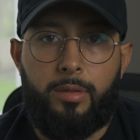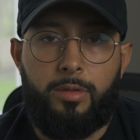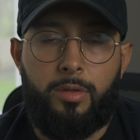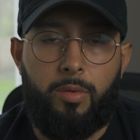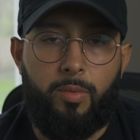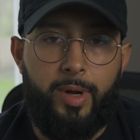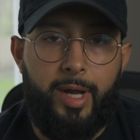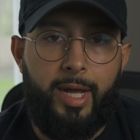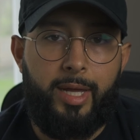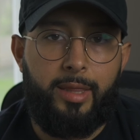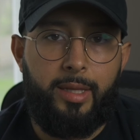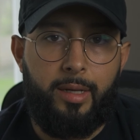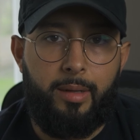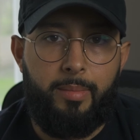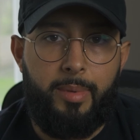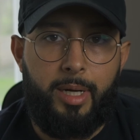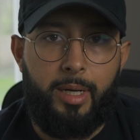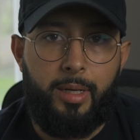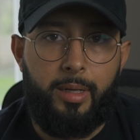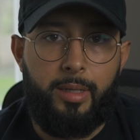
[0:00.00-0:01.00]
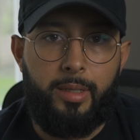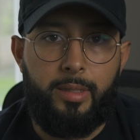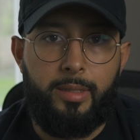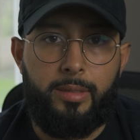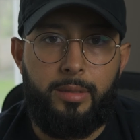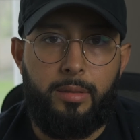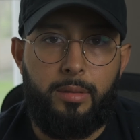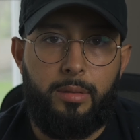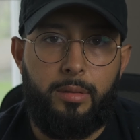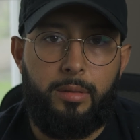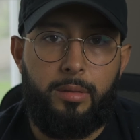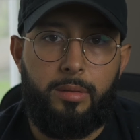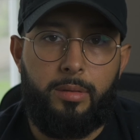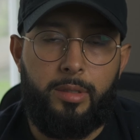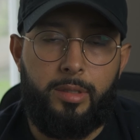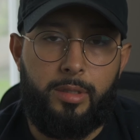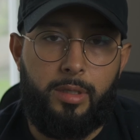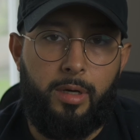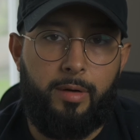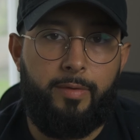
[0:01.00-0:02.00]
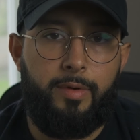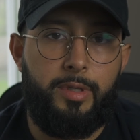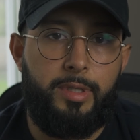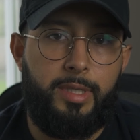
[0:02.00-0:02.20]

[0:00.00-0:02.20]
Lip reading: So the way I think about it is, Discover